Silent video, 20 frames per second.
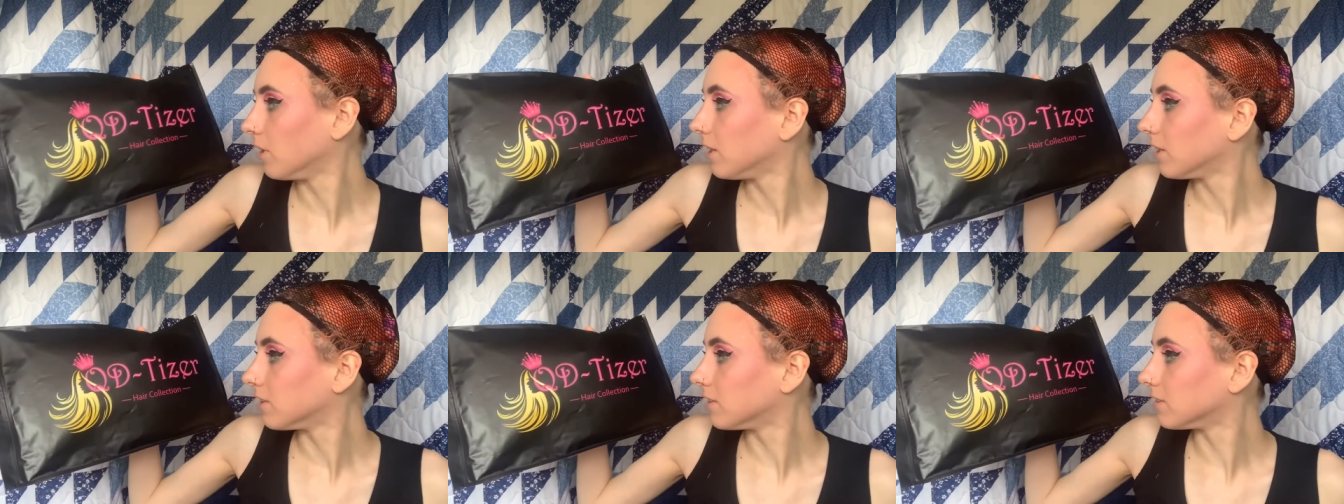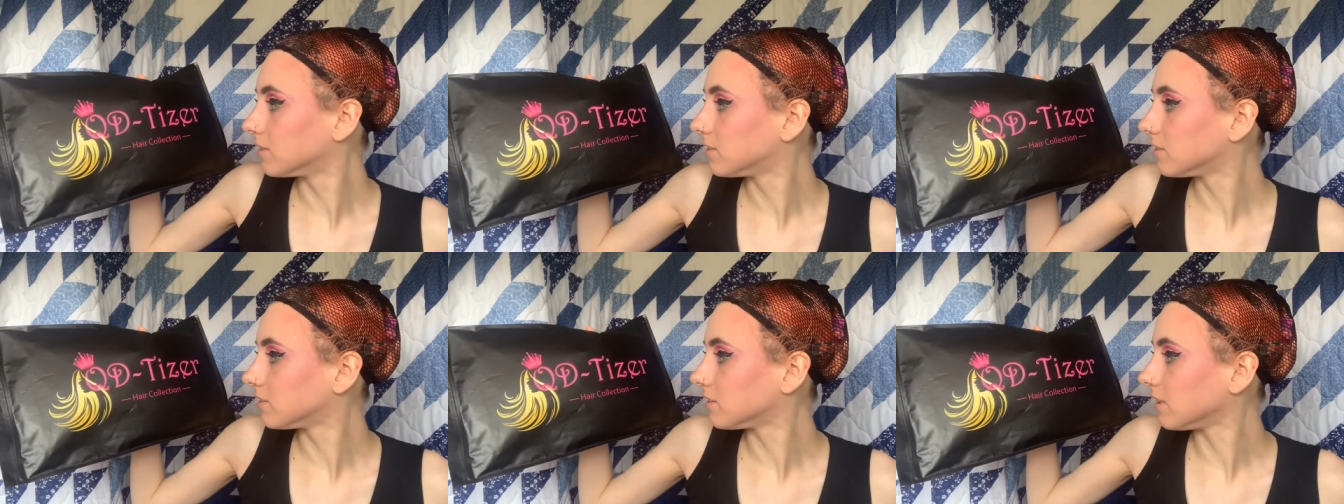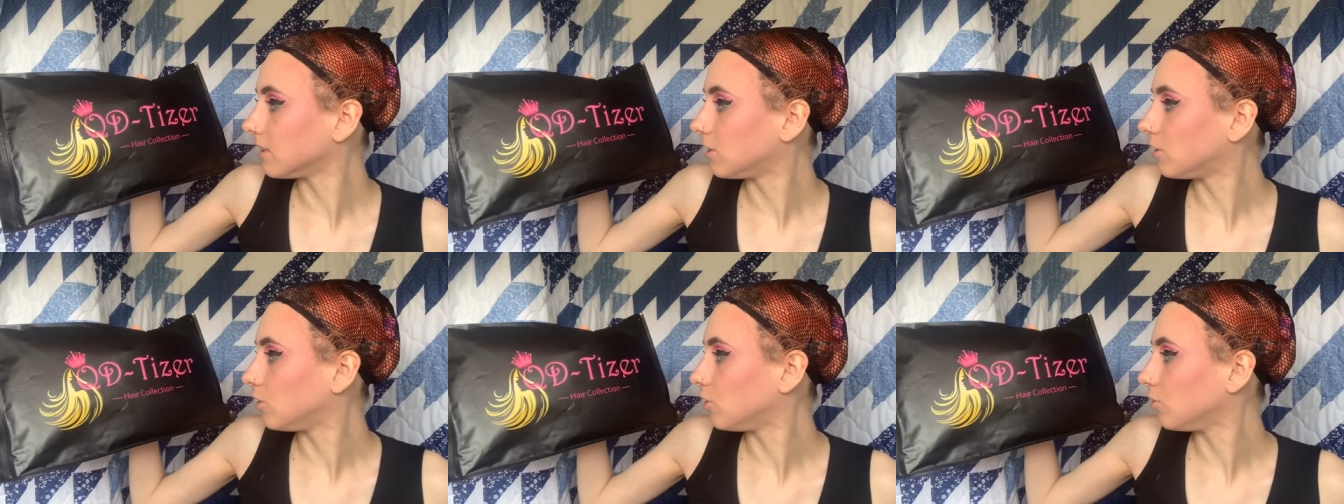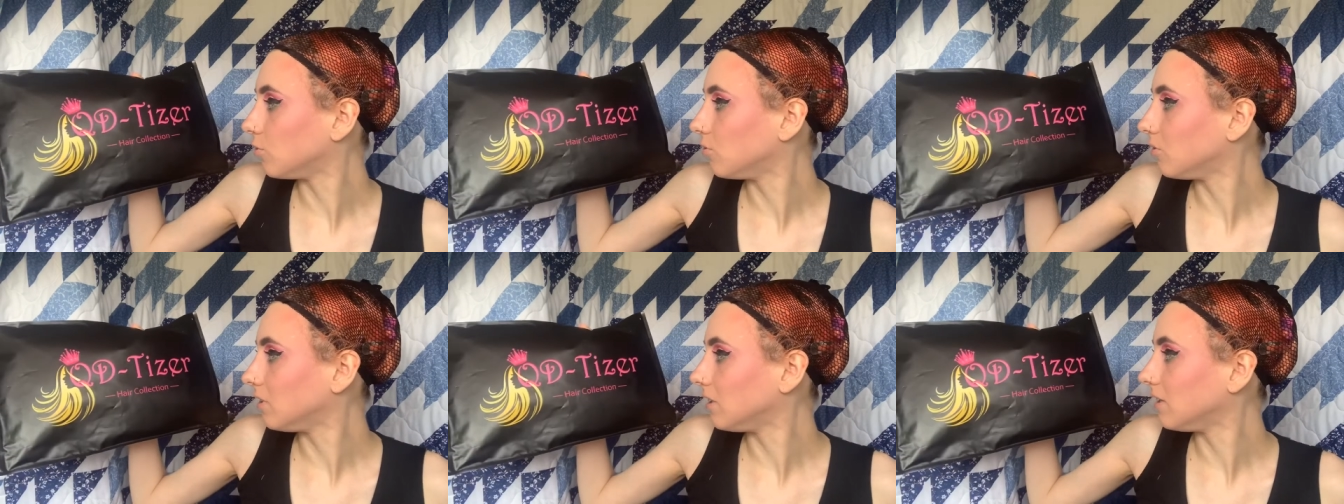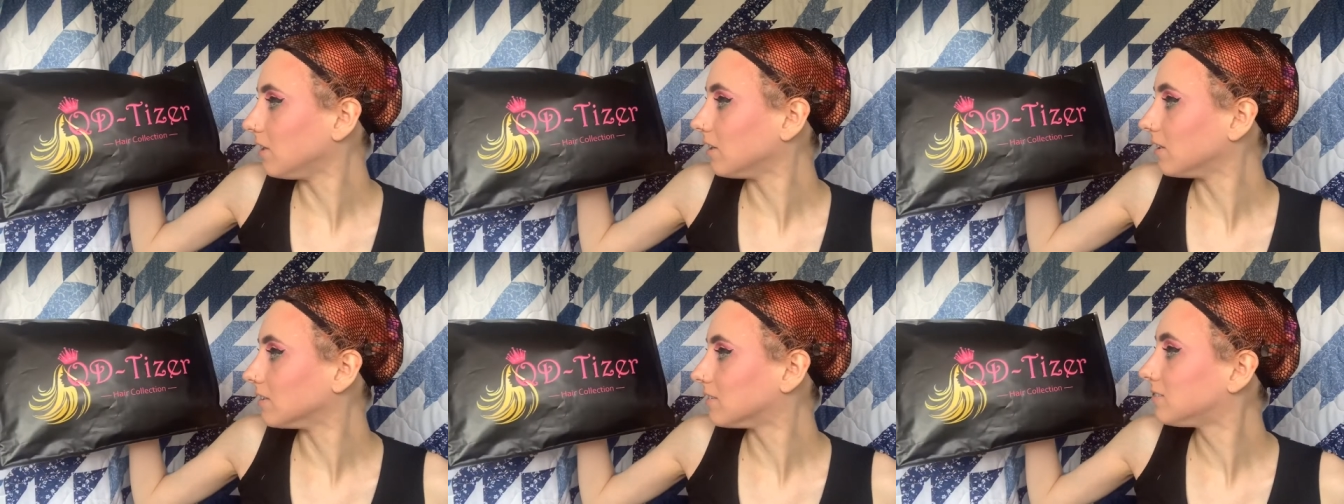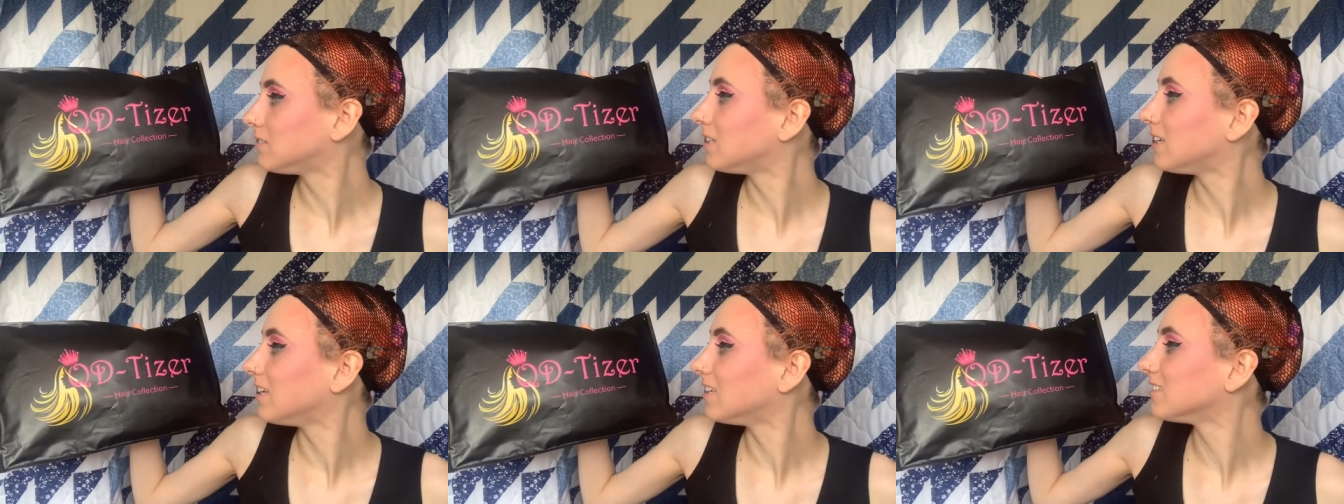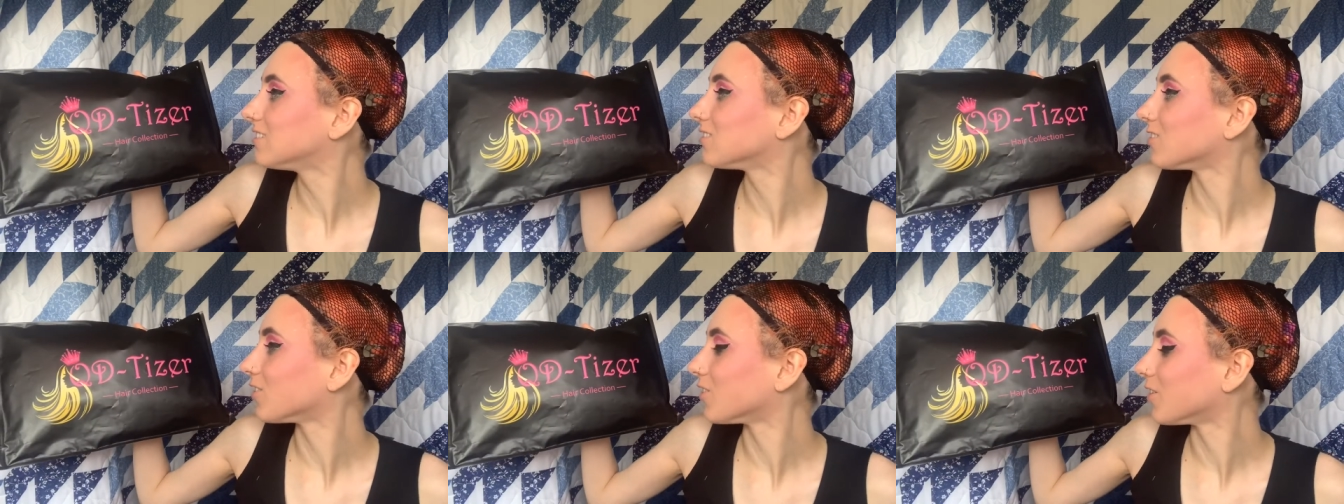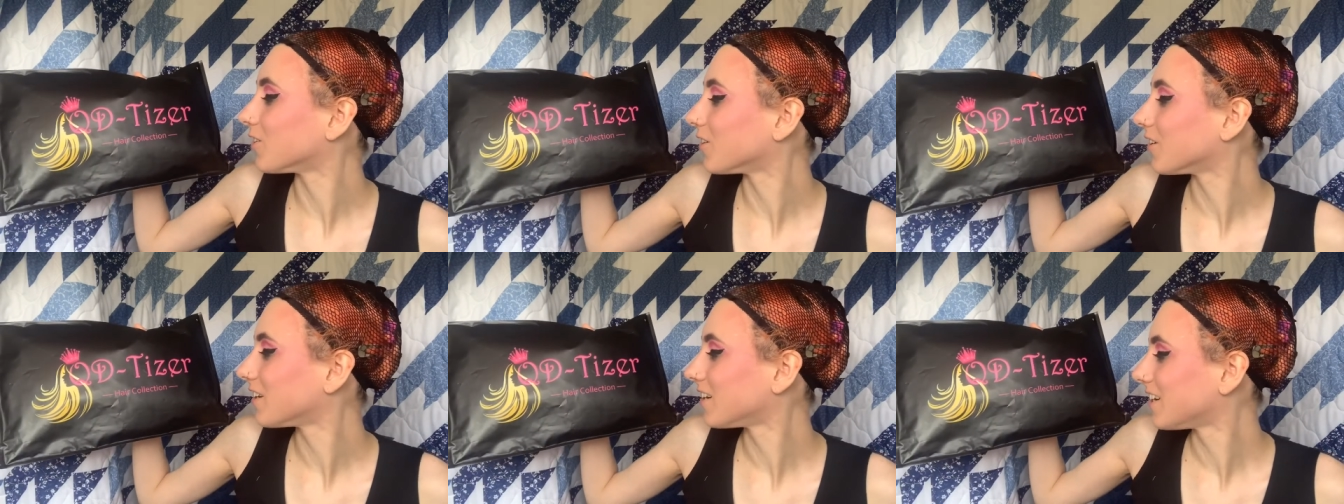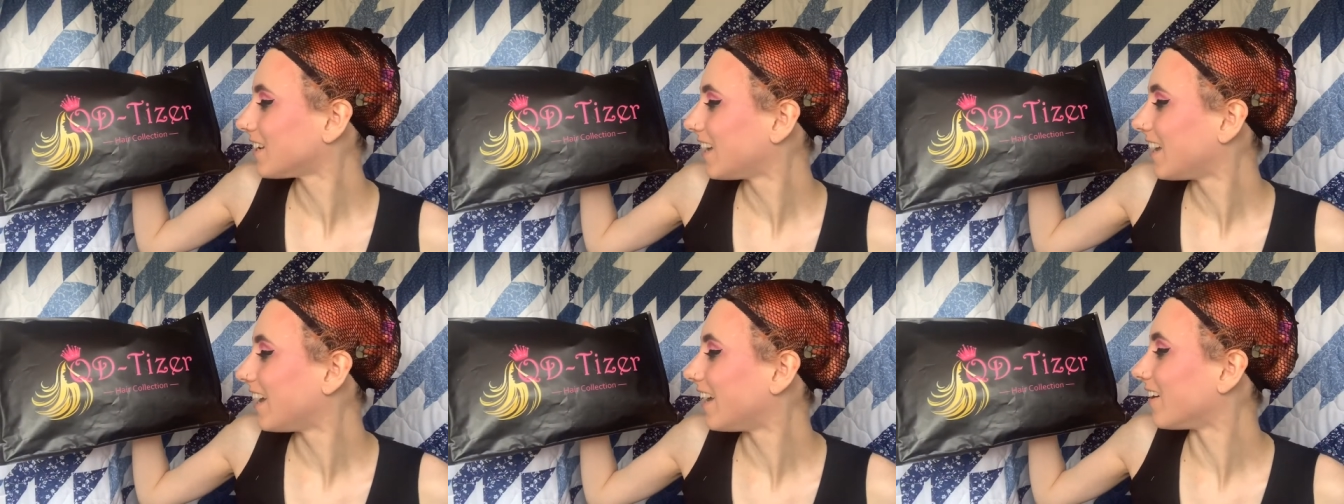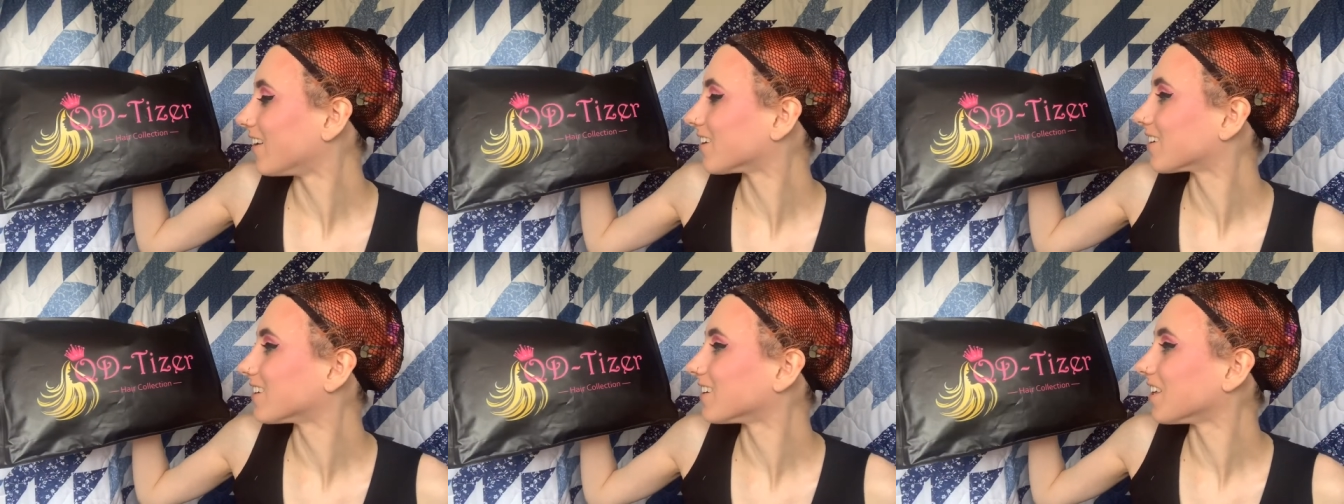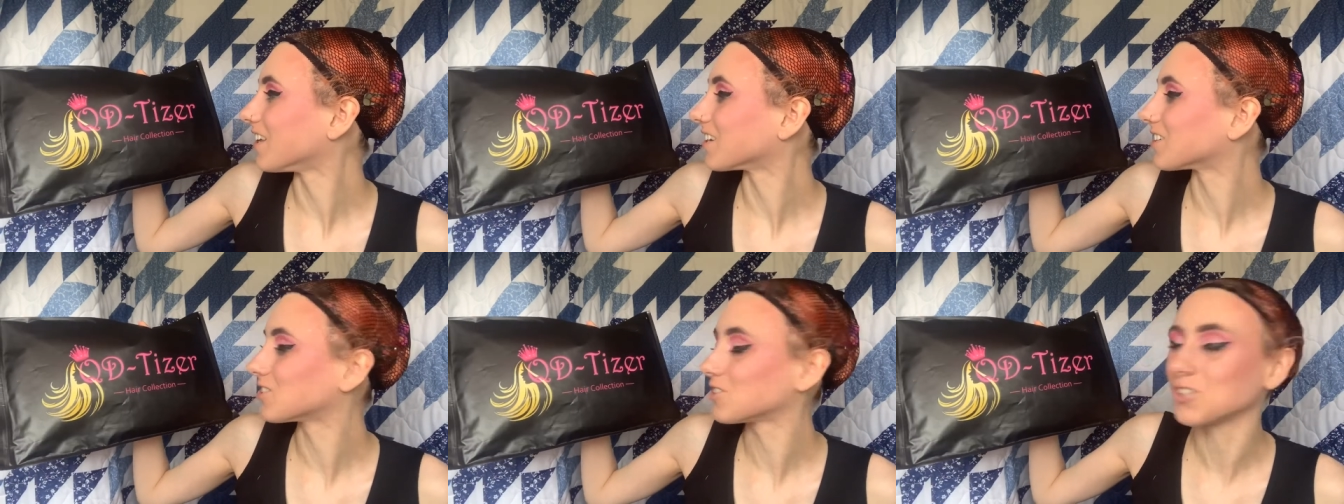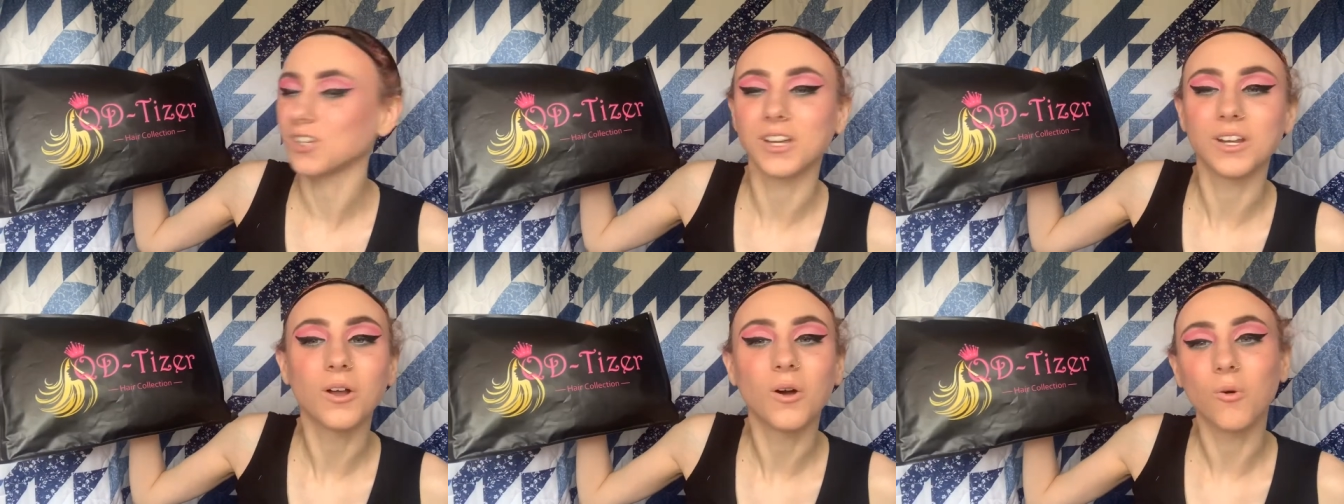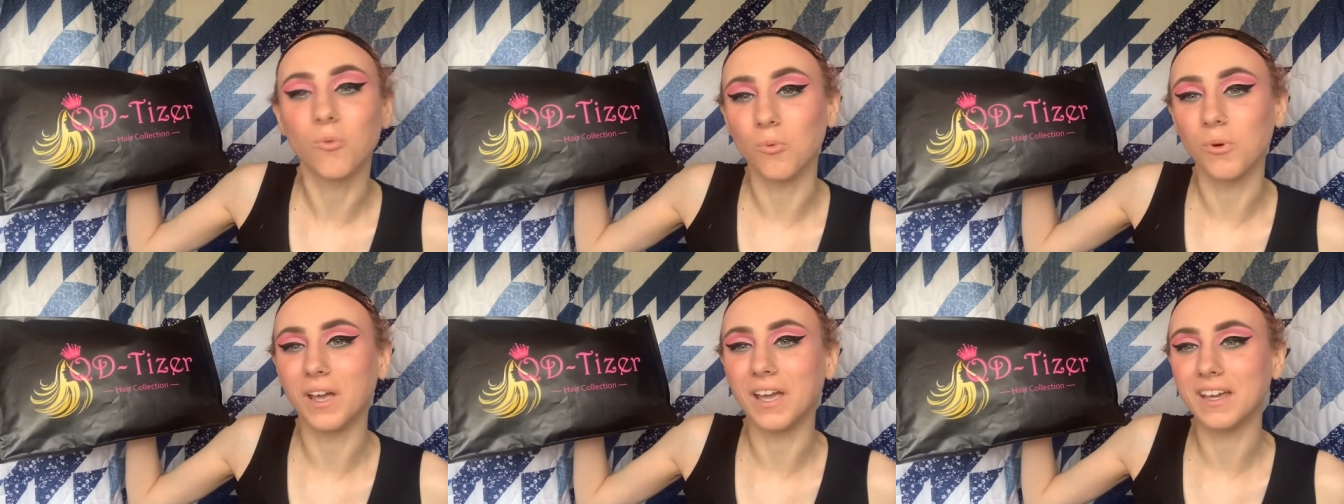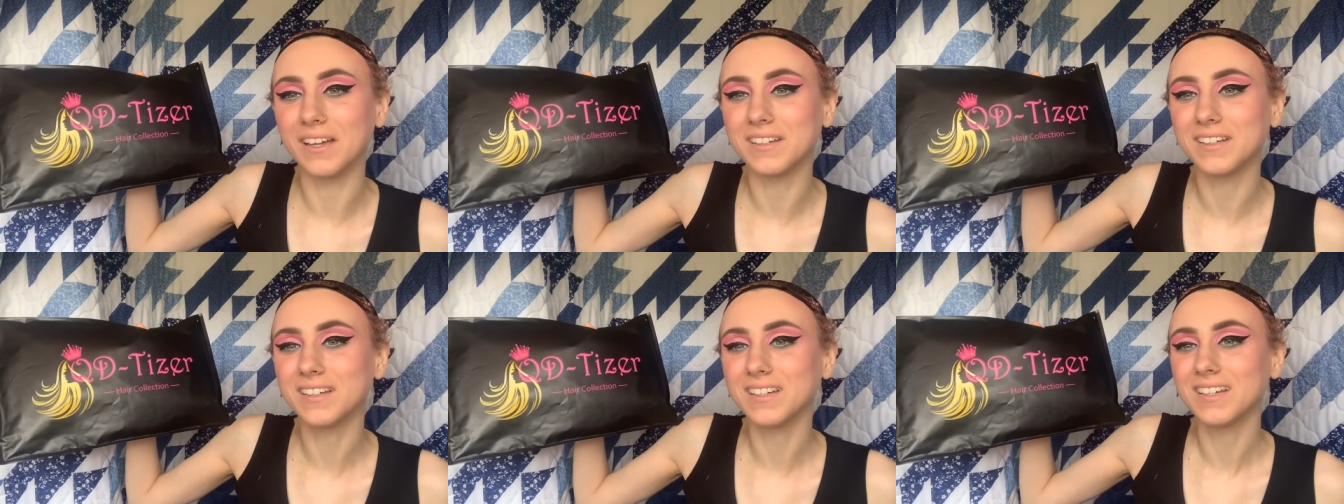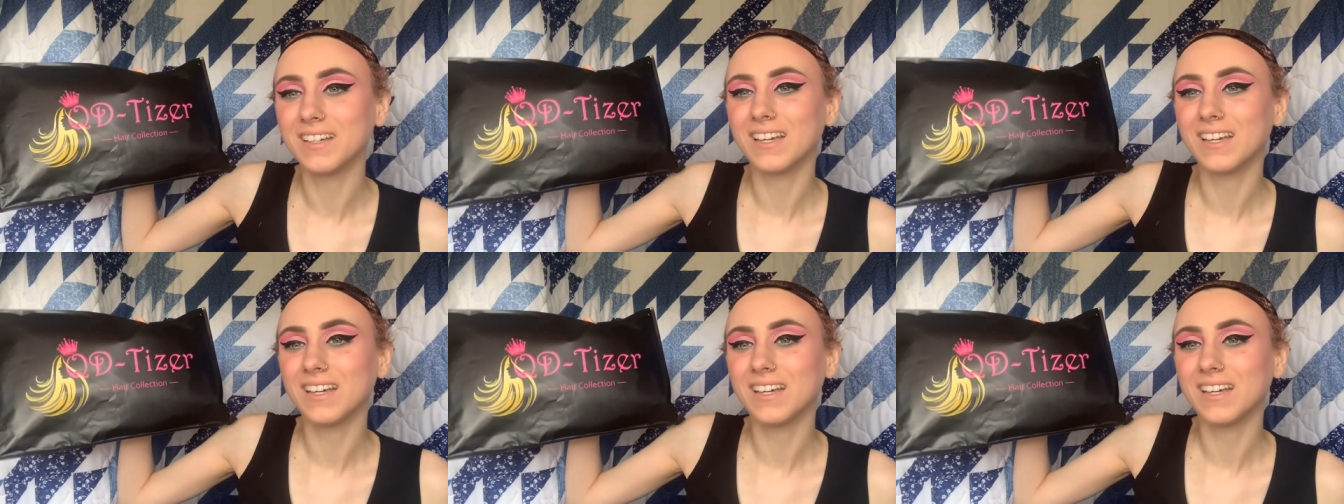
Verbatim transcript: This is a Cutie Tizzler hair collection wig.